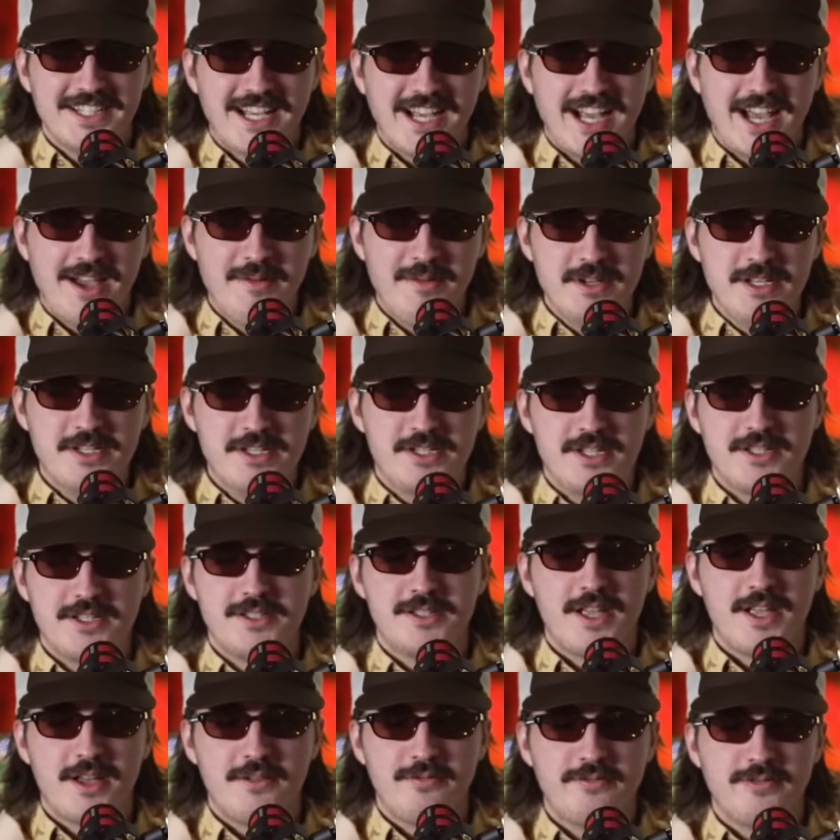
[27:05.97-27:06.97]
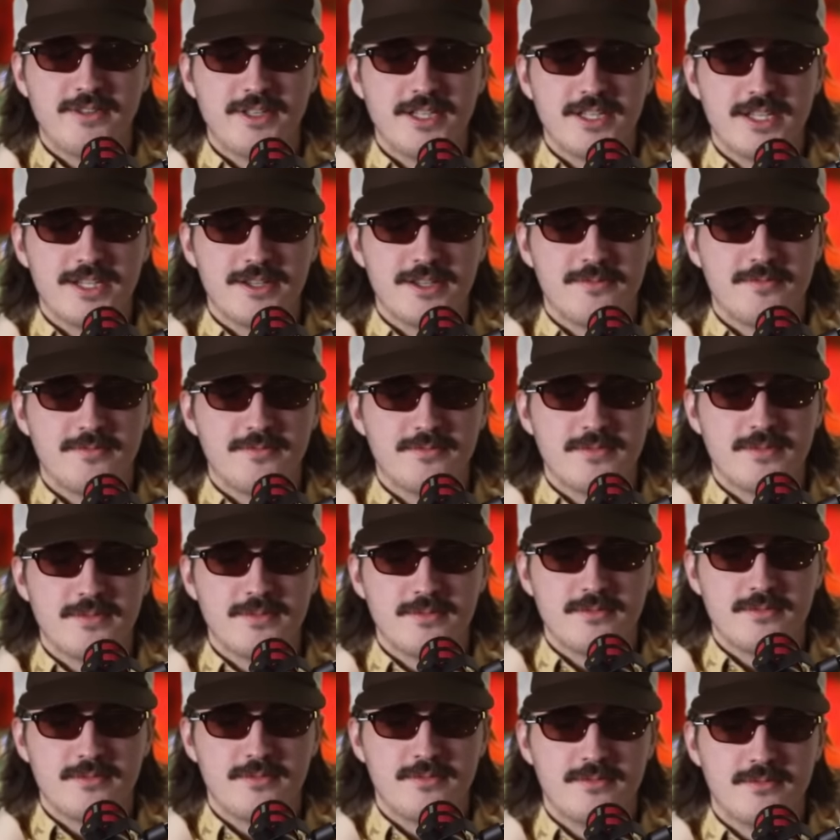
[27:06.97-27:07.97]
I mean, she's definitely
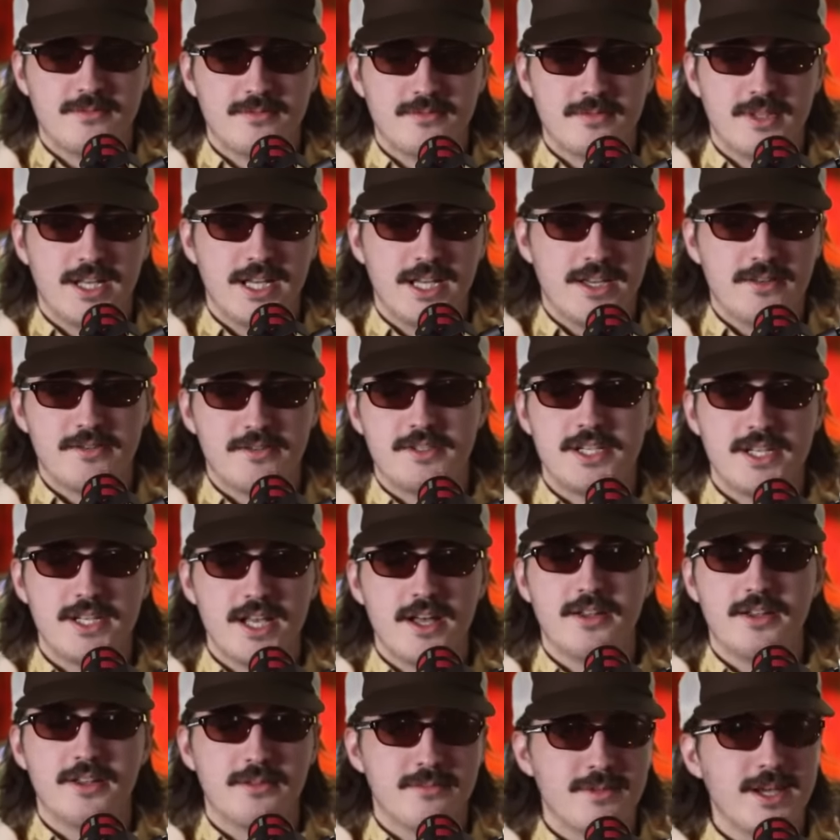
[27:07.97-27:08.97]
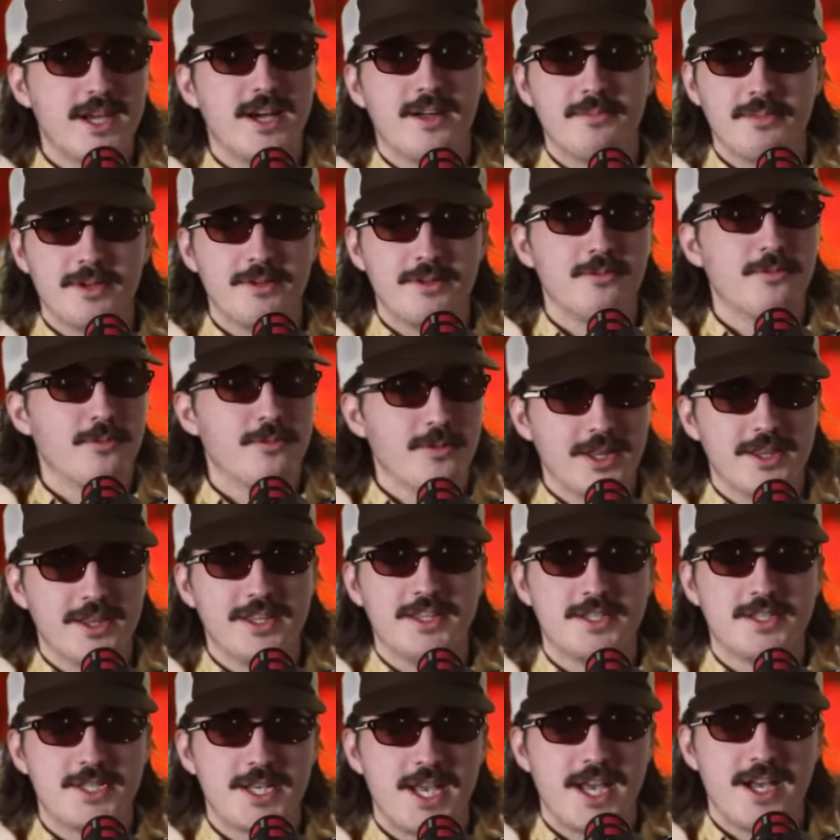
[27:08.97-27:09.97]
like if she yelled at me, I'd be really
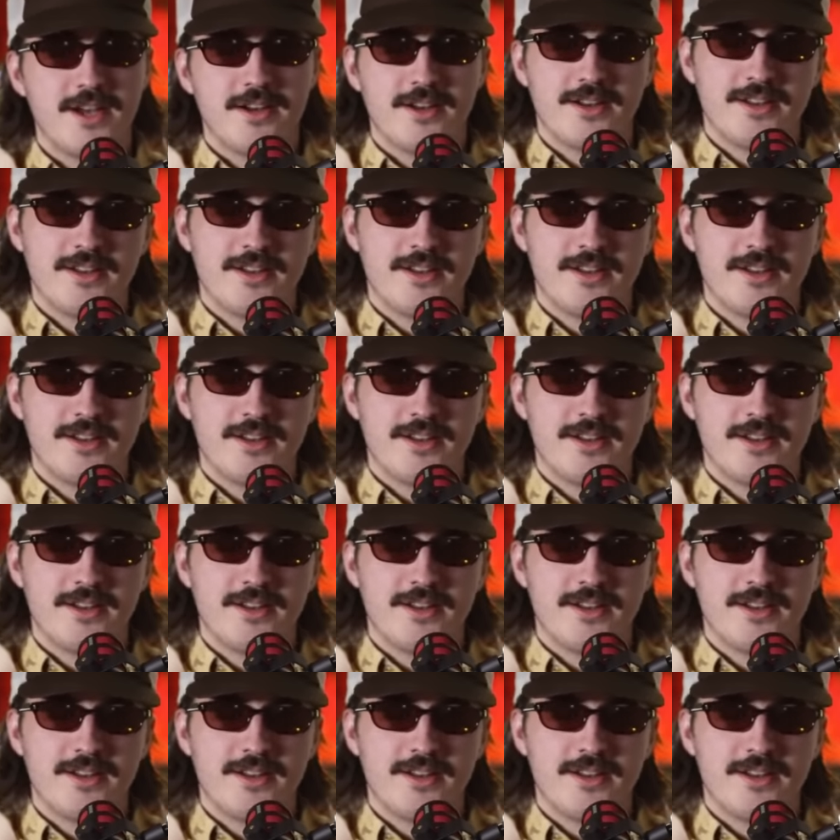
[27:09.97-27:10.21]
scared.